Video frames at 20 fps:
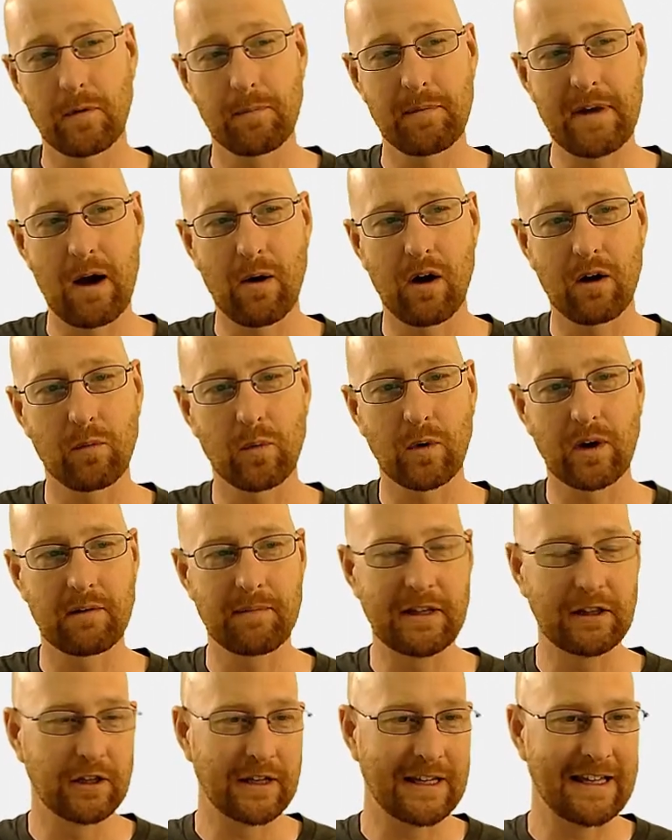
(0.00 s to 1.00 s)
From now on, we're gonna
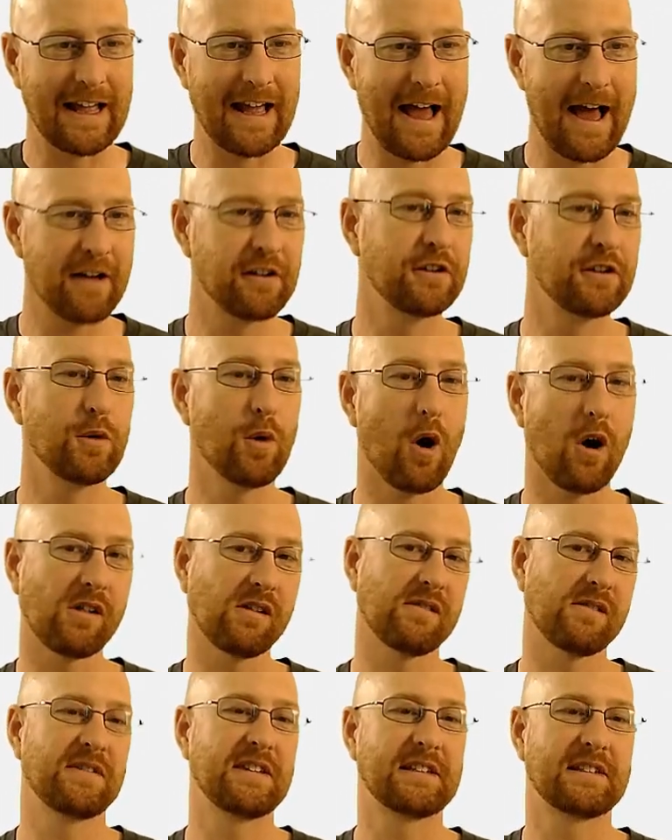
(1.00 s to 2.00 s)
be looking at how to do
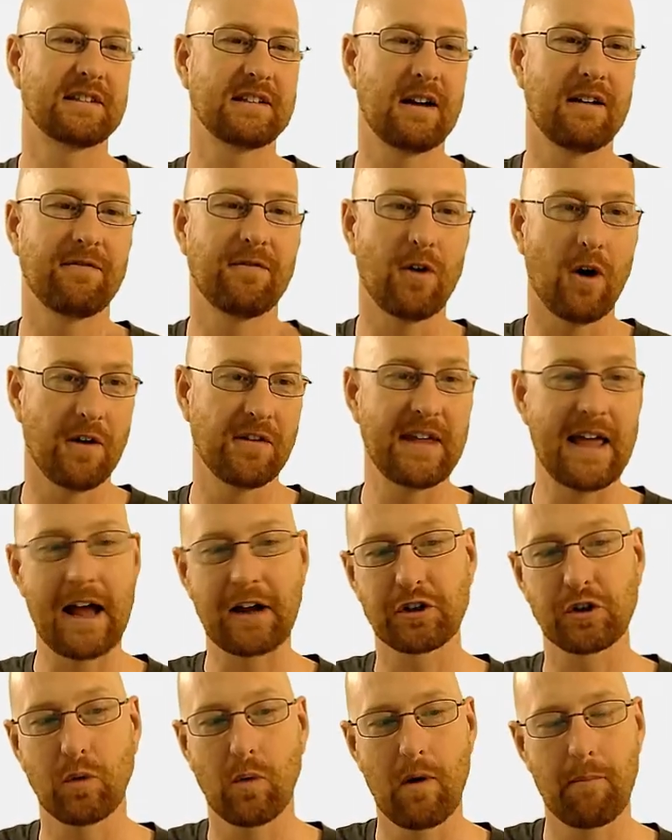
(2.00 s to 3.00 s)
all of this stuff on the
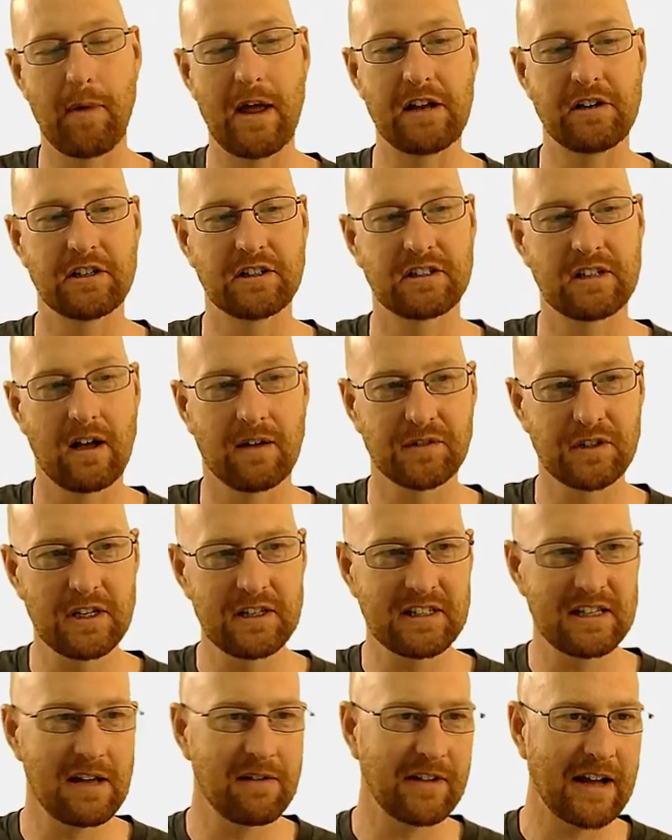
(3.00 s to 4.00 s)
actual web page itself. So
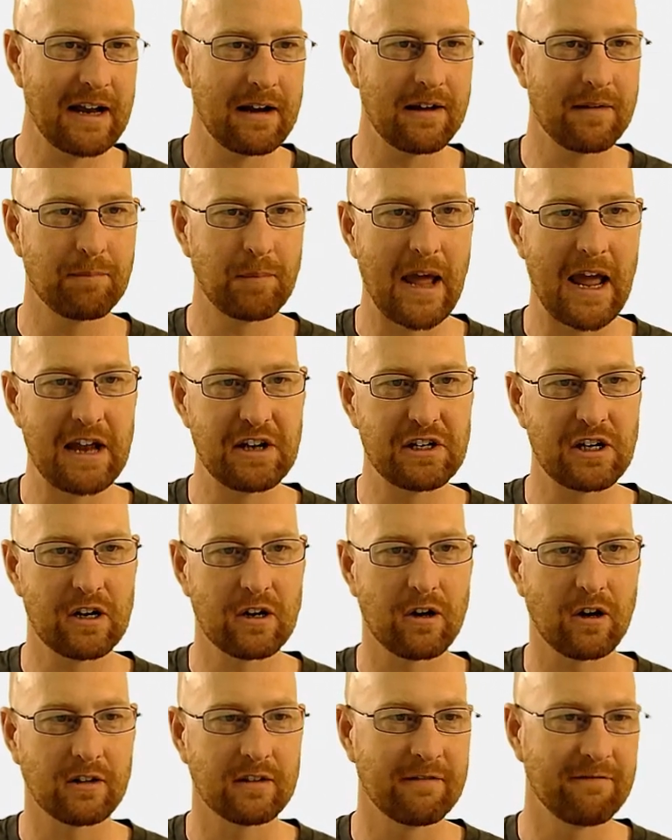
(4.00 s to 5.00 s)
you see I've got a page
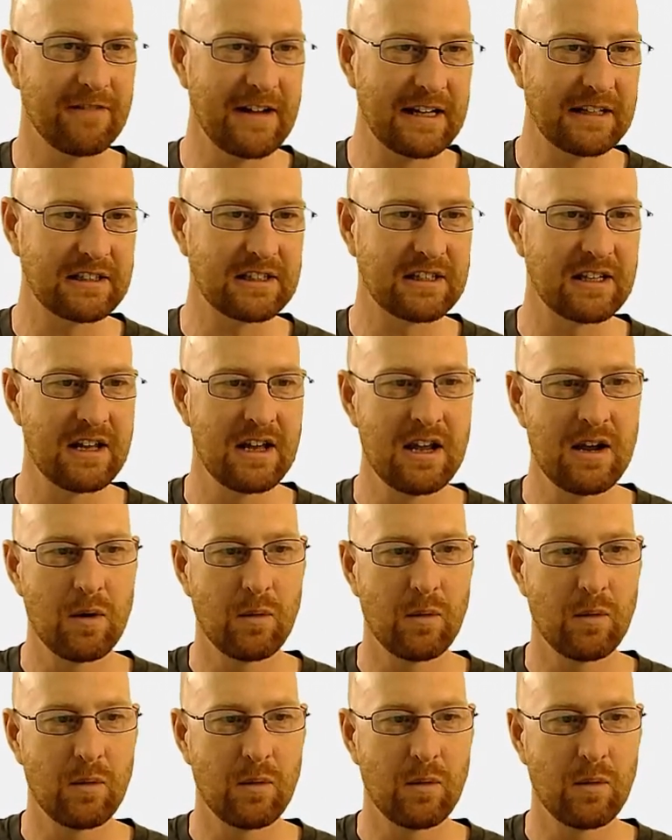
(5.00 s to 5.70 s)
here called events.